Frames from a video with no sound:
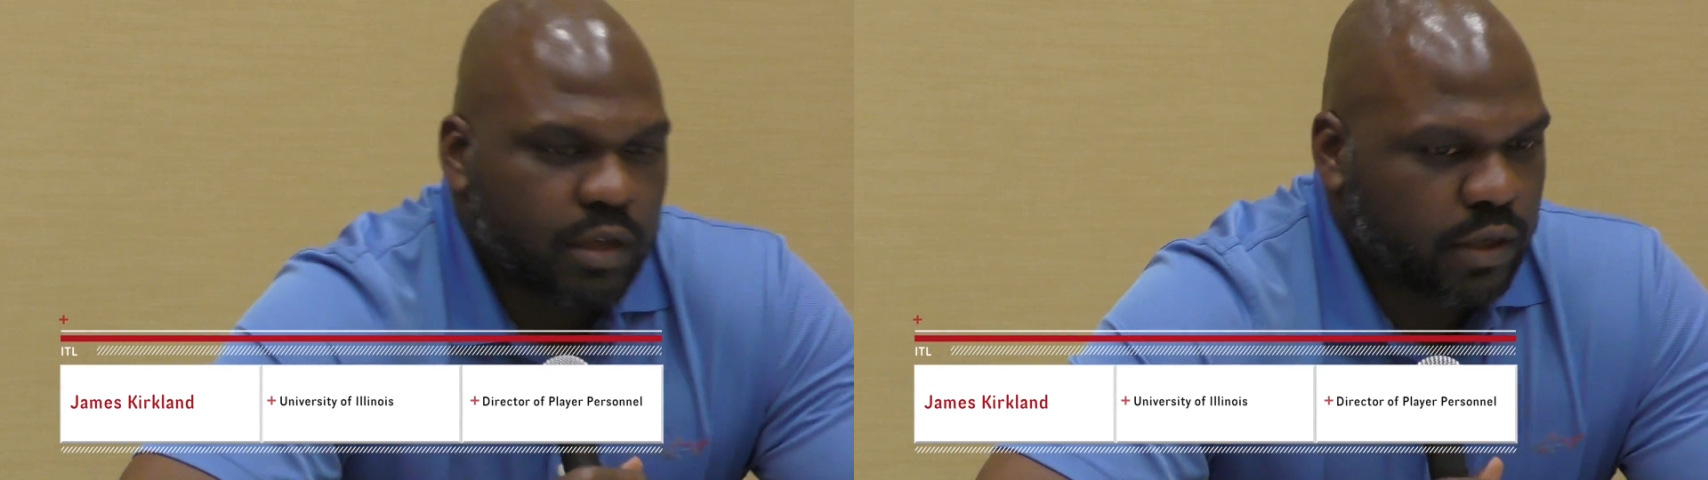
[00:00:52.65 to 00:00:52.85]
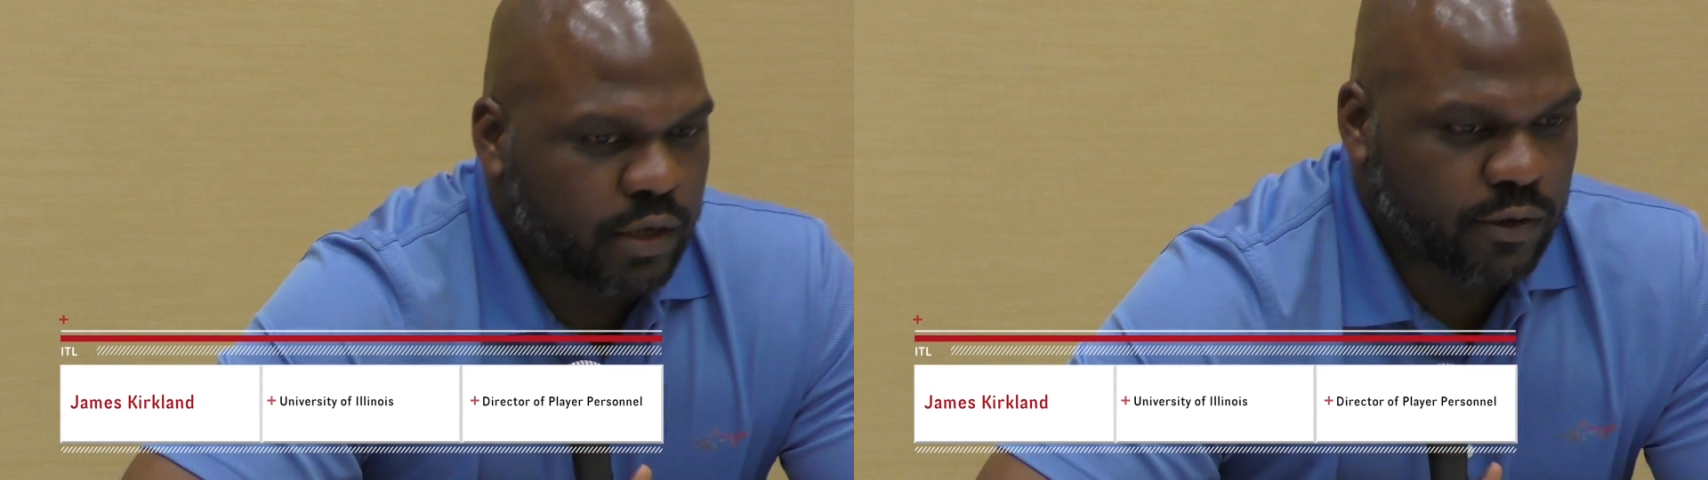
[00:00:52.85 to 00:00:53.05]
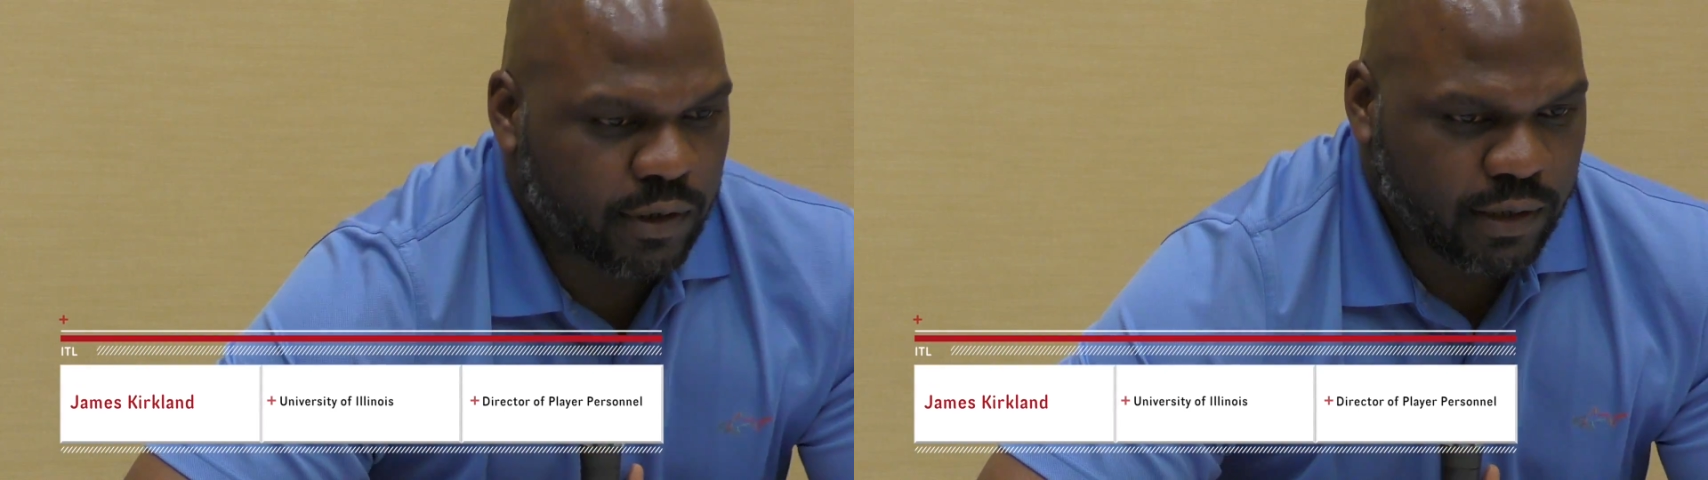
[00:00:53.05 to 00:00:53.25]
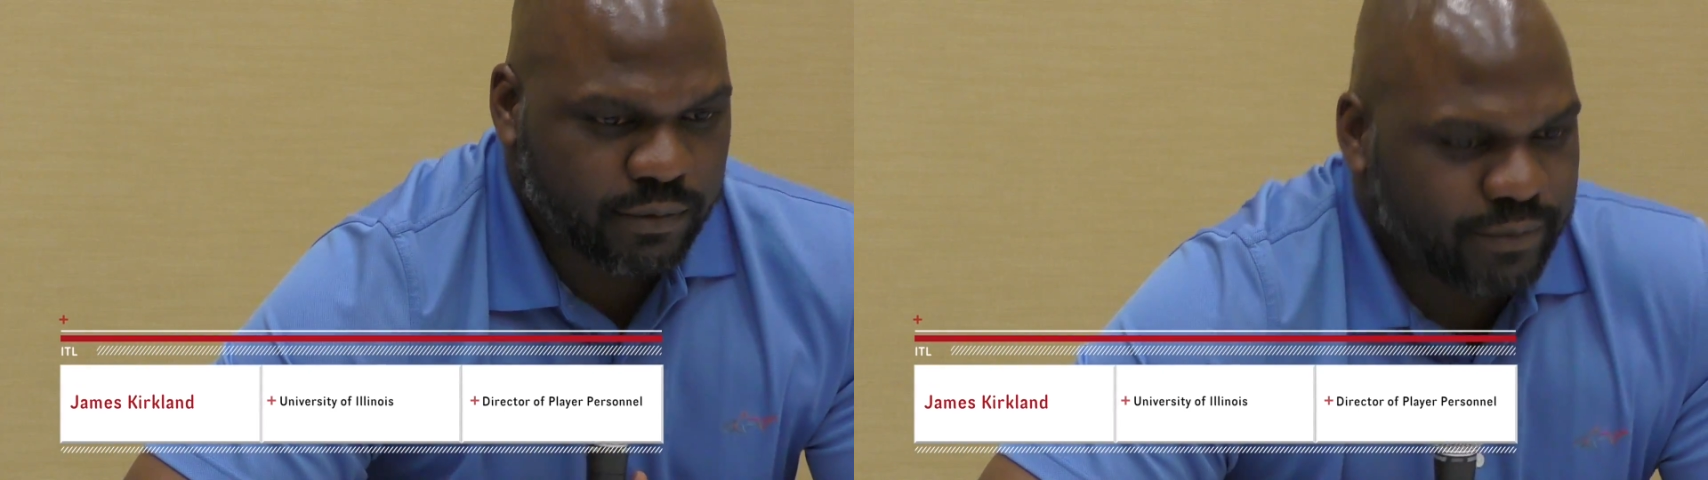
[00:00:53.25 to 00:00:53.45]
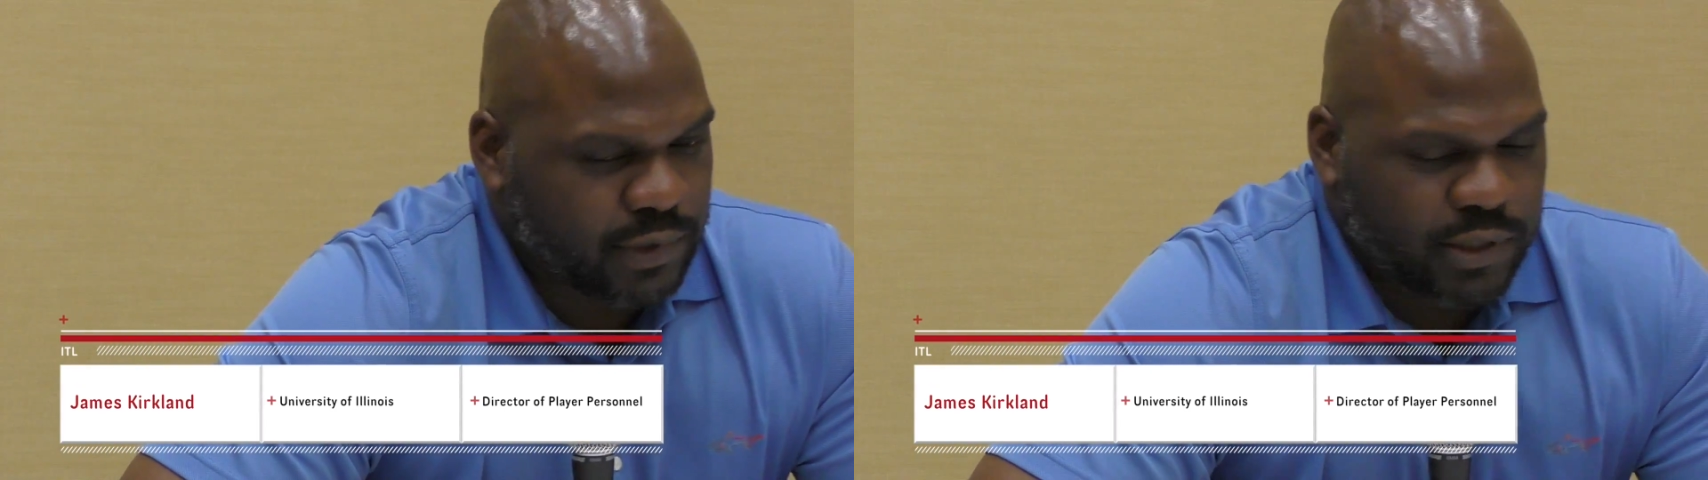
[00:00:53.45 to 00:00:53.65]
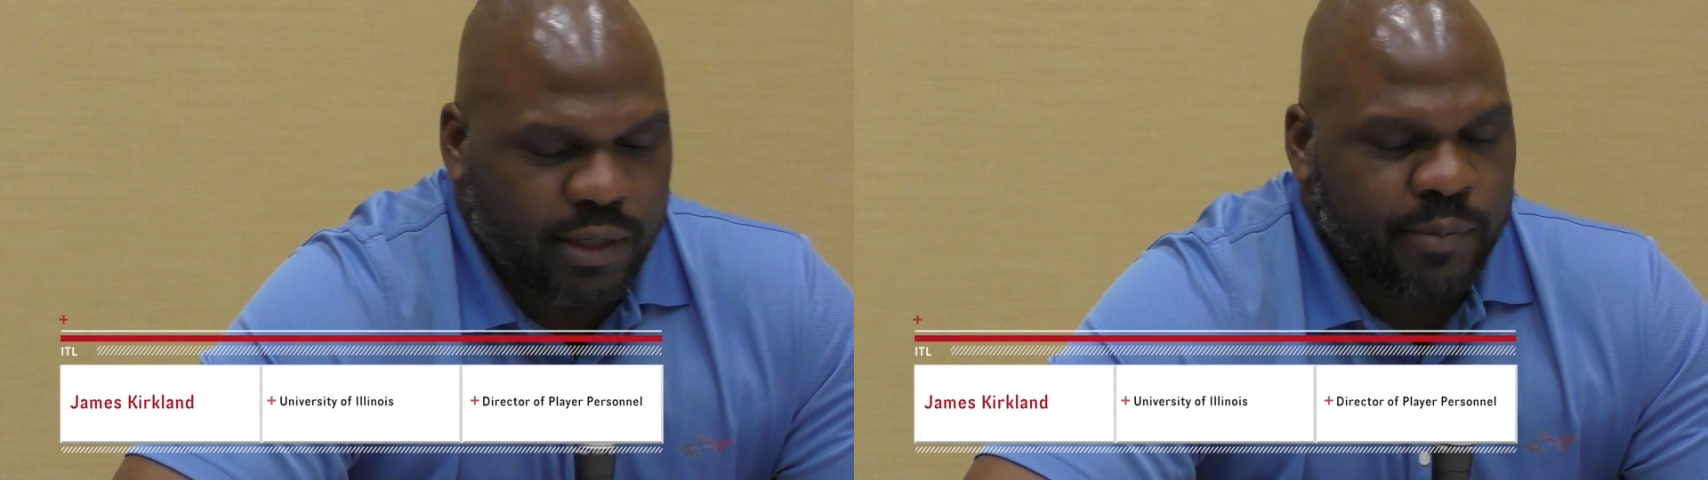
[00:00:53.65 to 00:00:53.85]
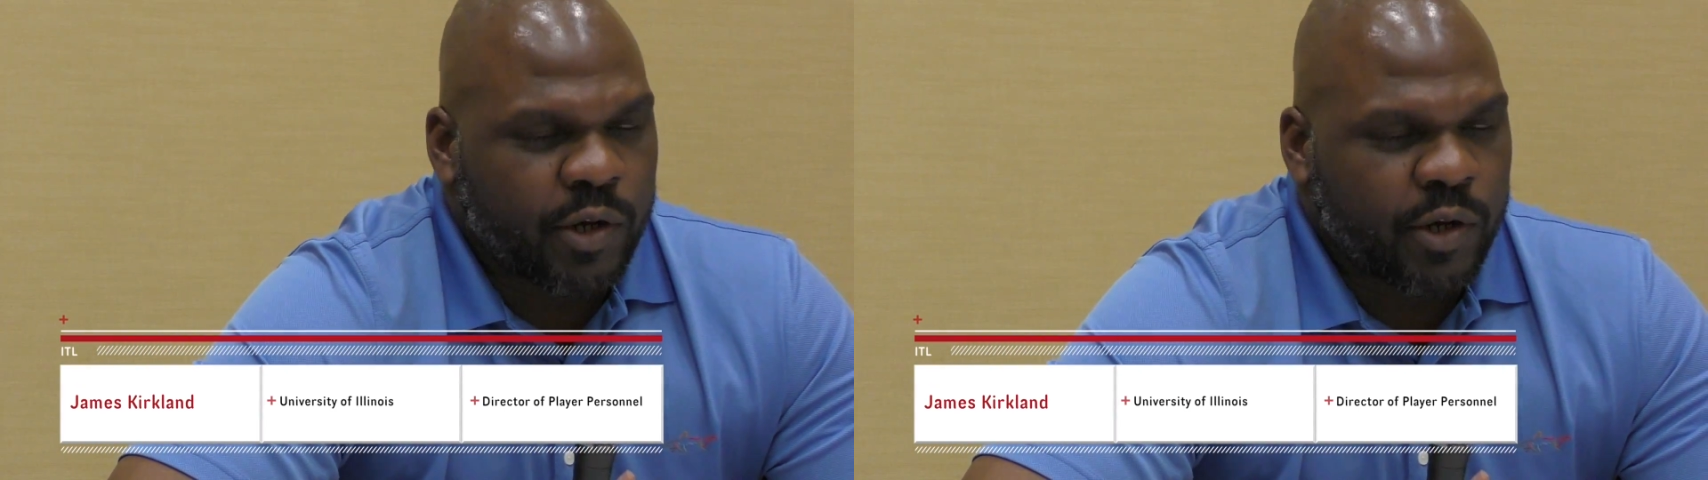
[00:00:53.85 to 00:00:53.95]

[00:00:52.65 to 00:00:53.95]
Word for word: you know, some